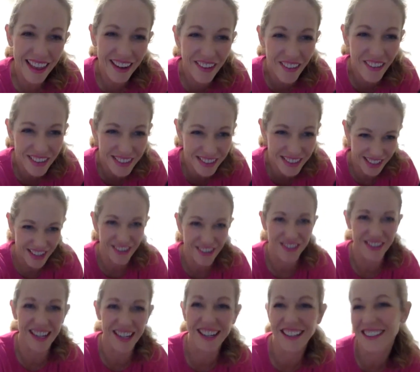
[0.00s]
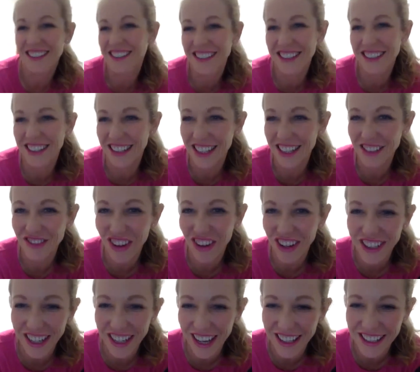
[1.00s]
We'll see if she listens to this
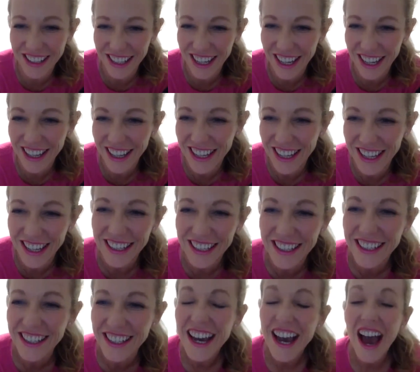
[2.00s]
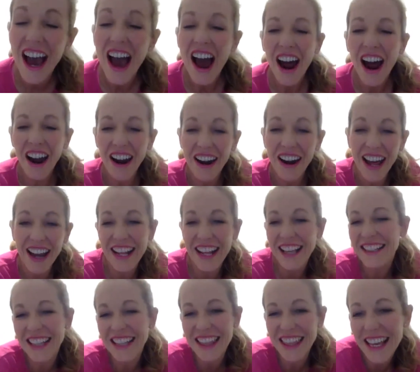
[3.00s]
podcast to hear the end.
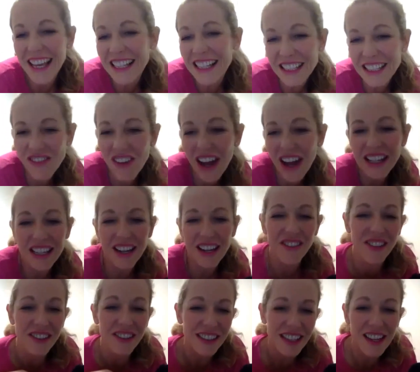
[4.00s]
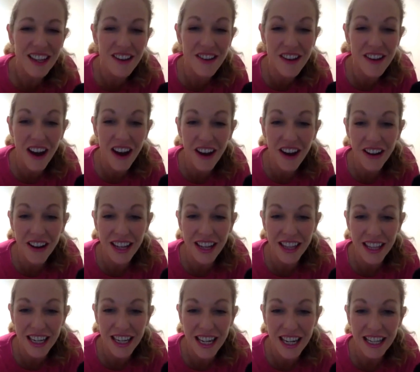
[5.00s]
Alrighty, so thanks so much, and we'll see you on
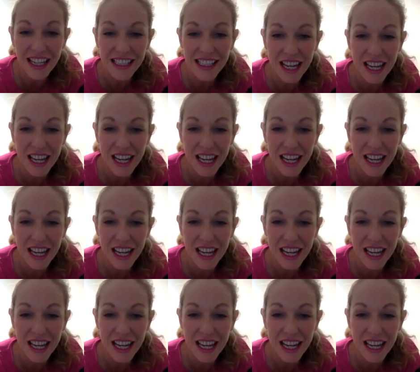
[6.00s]
the next